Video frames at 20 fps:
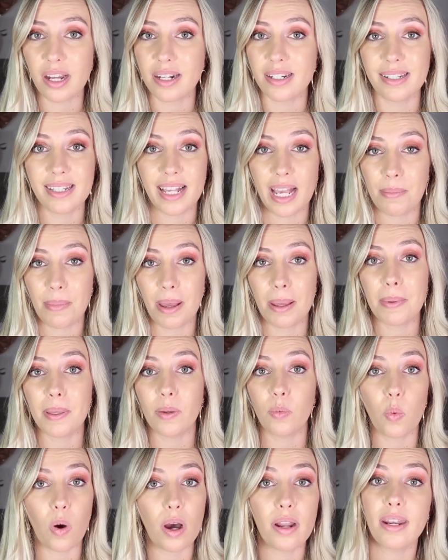I'd say
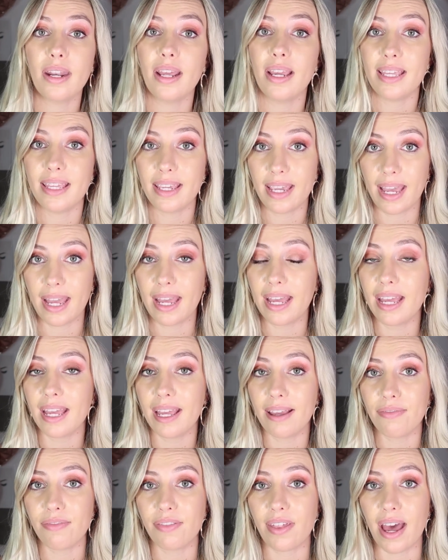maybe 1 a year,
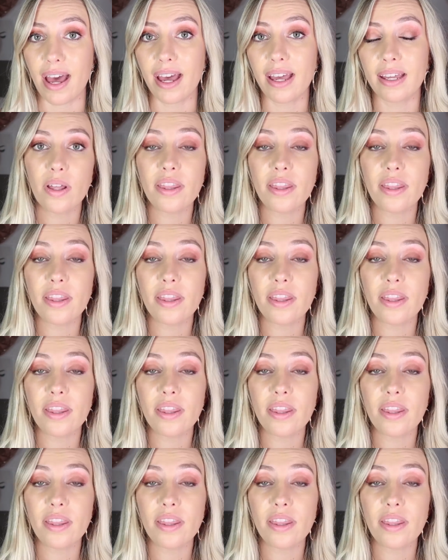if that.